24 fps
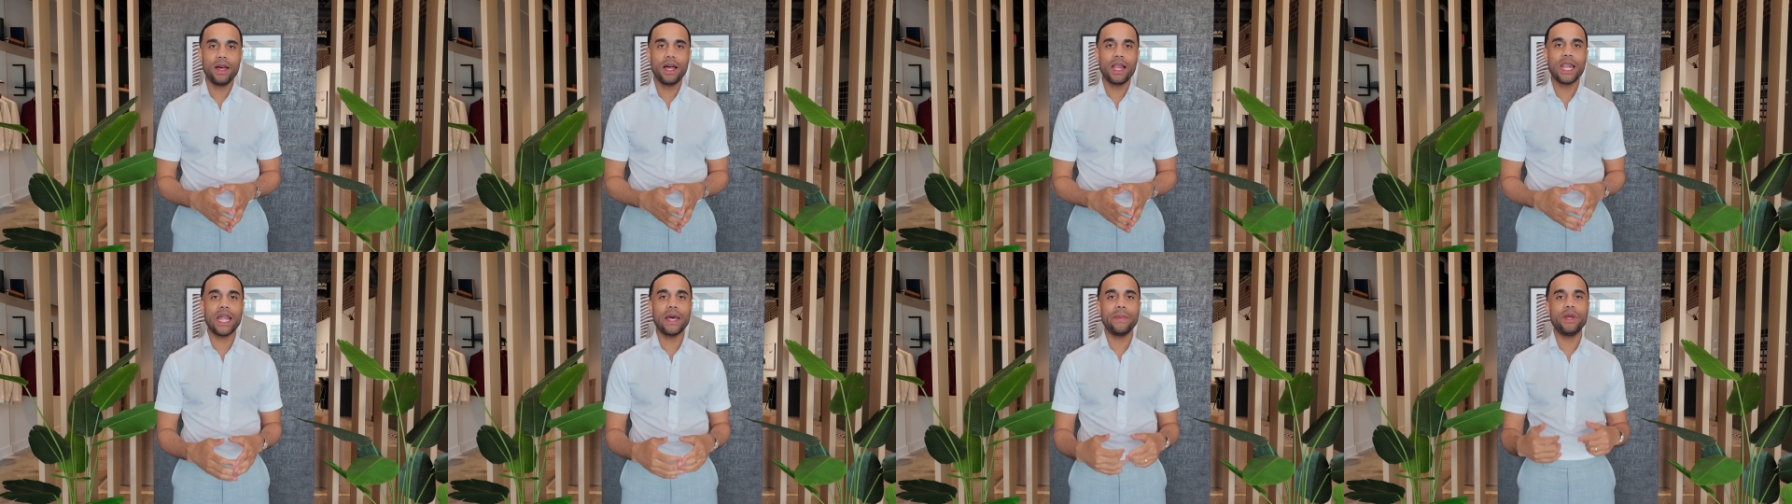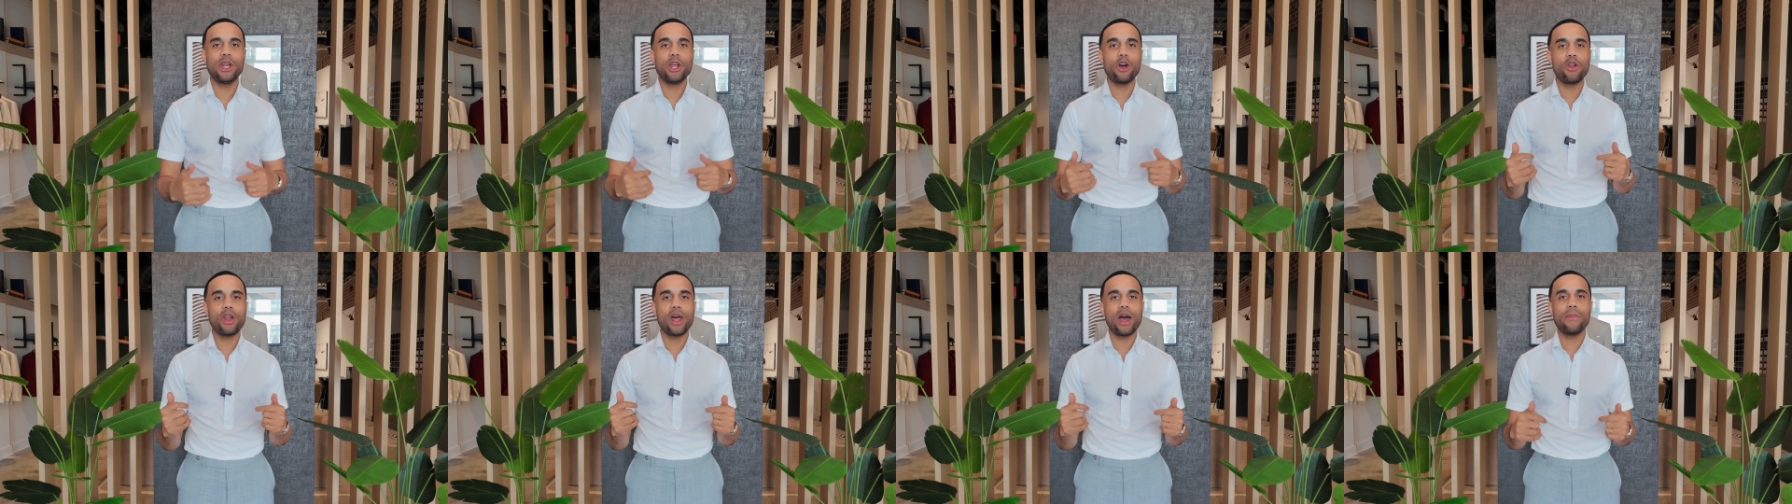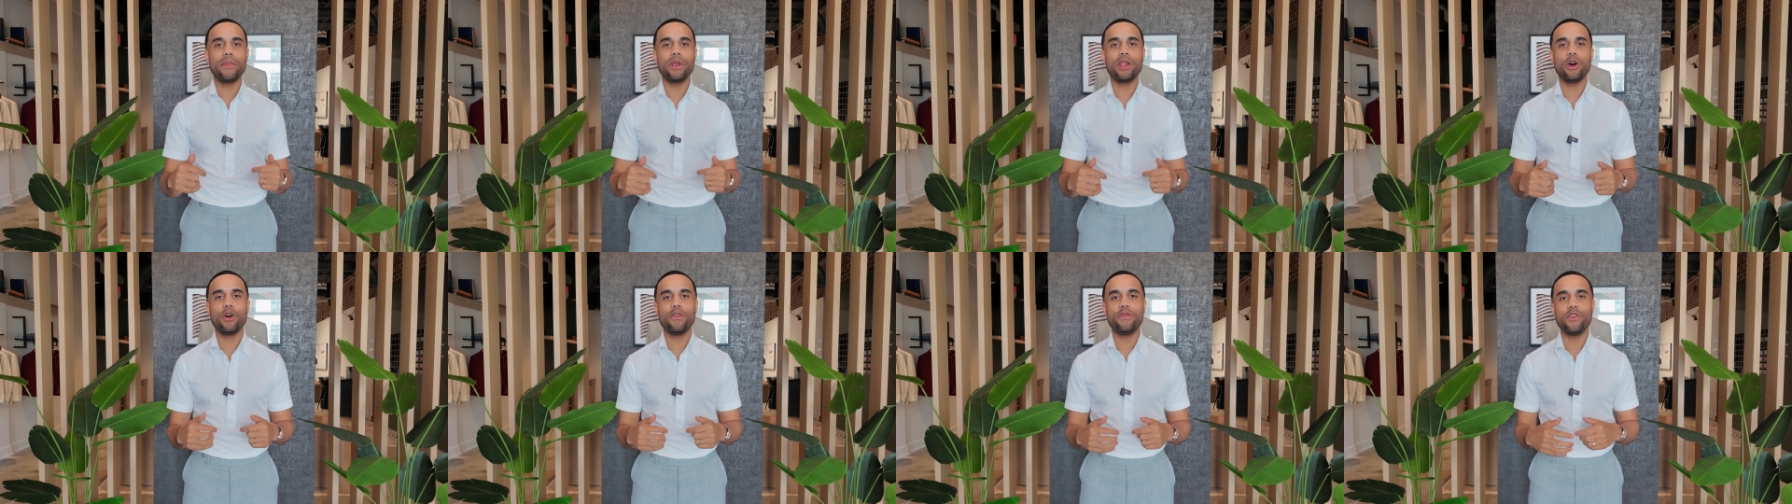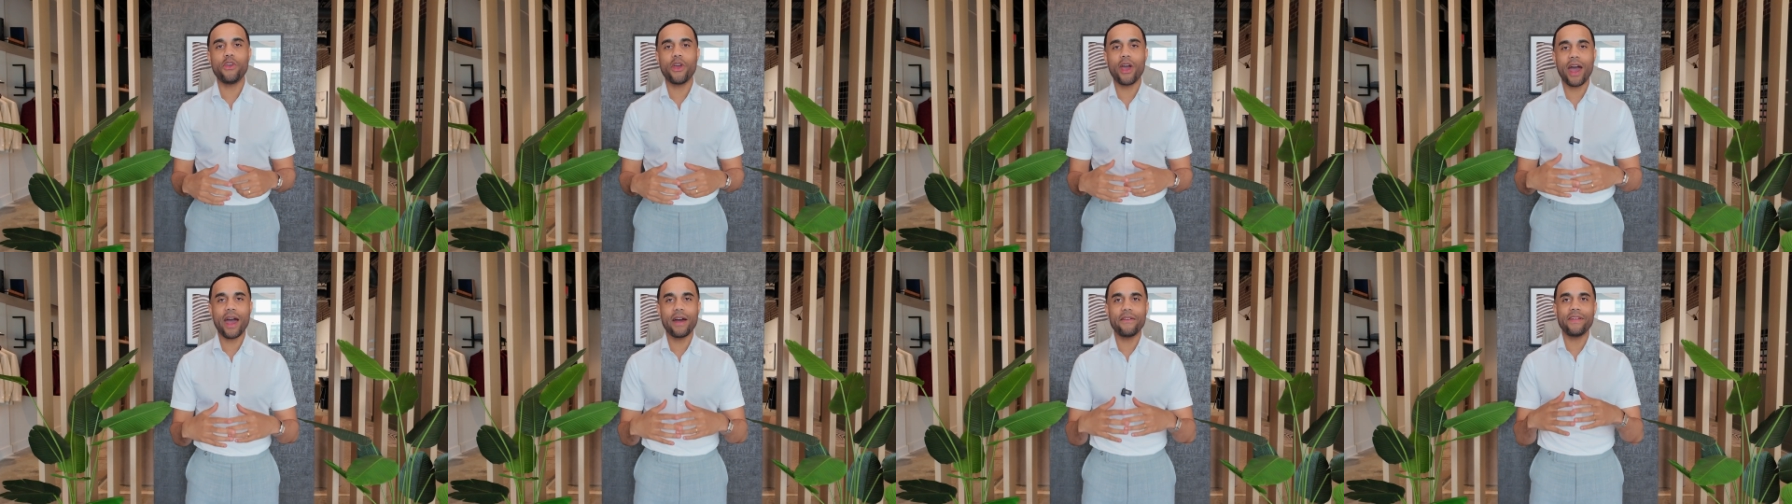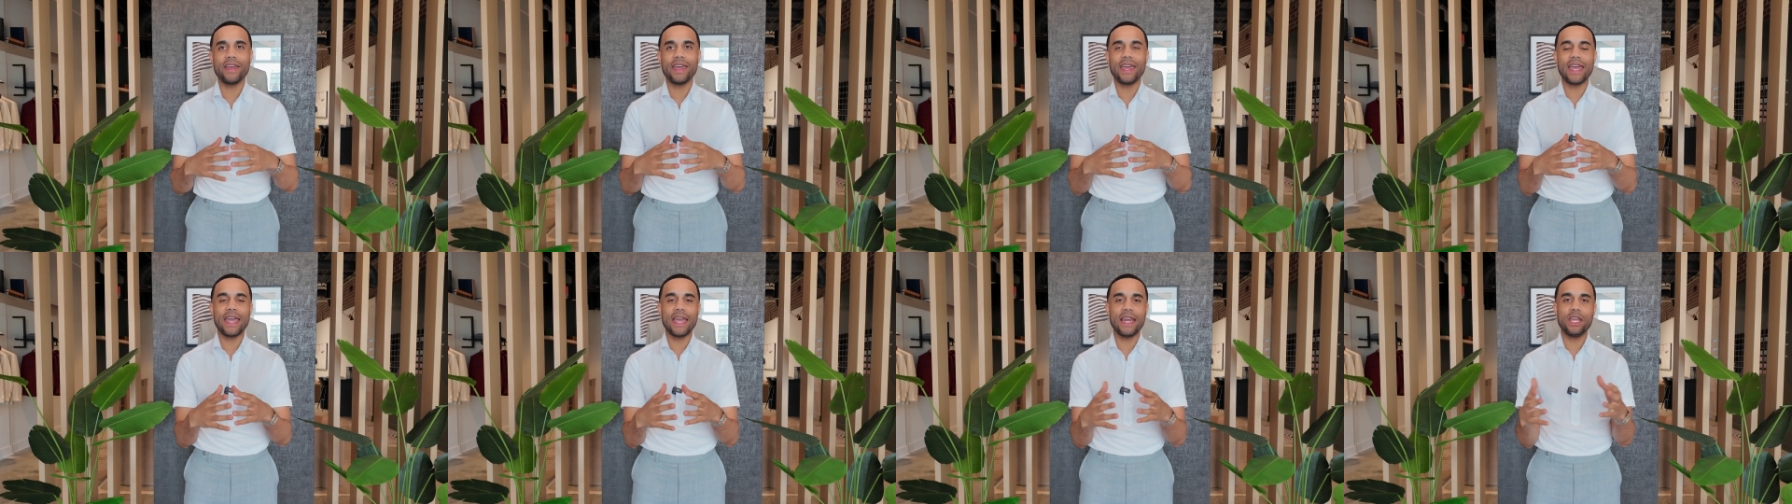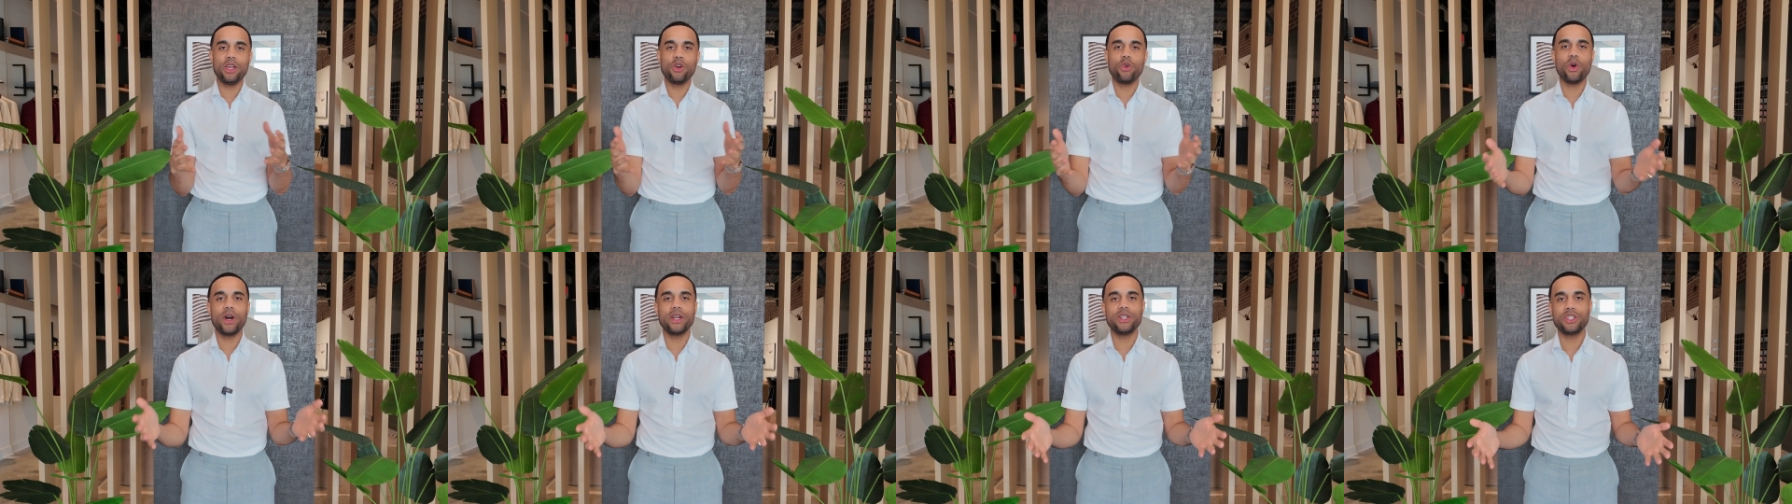Let me know down below if you have any
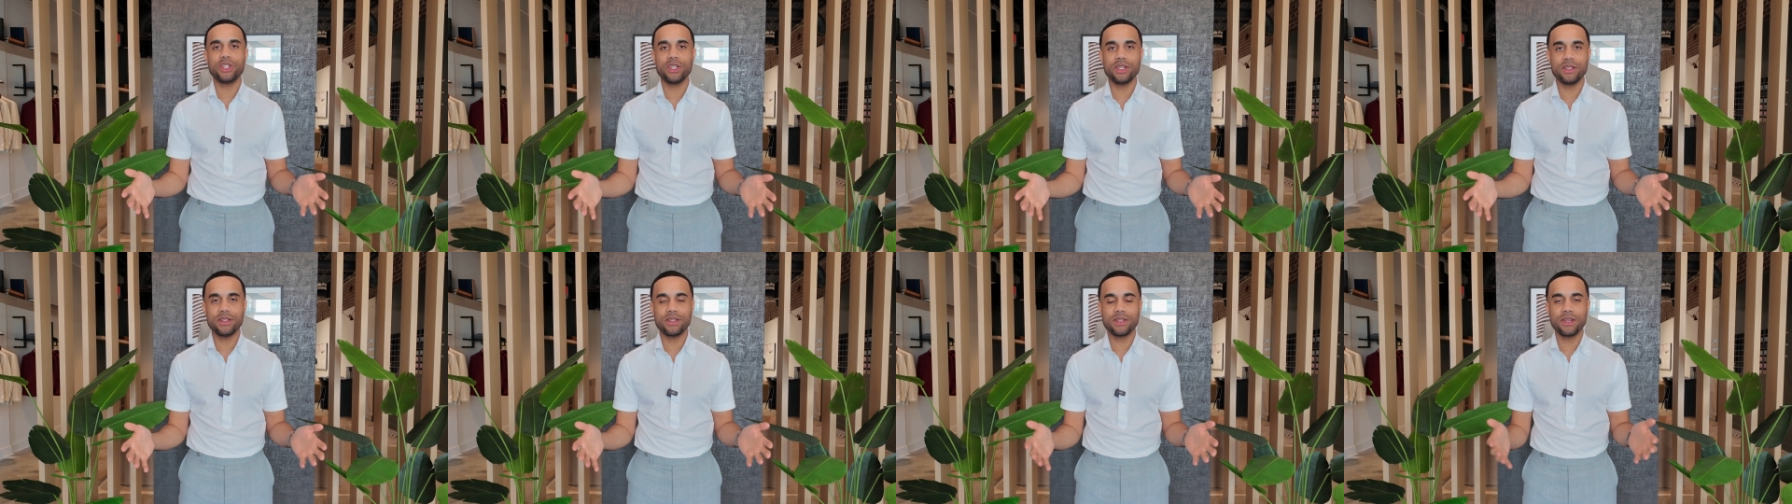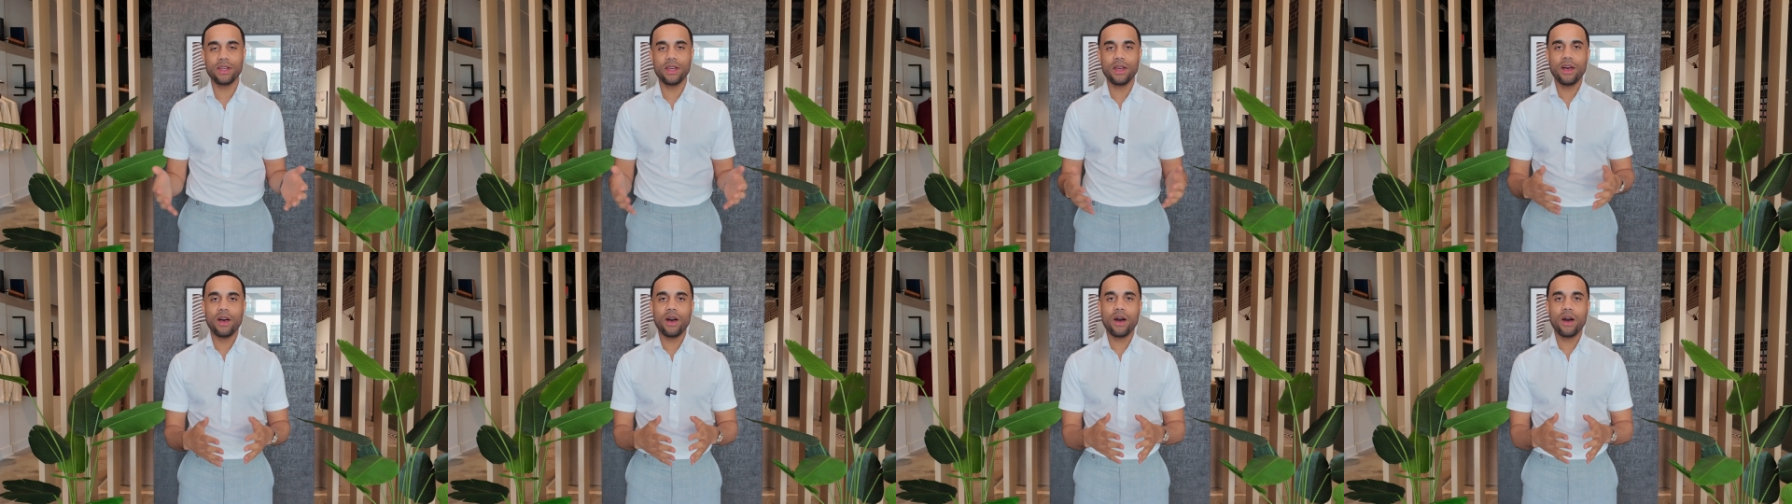questions.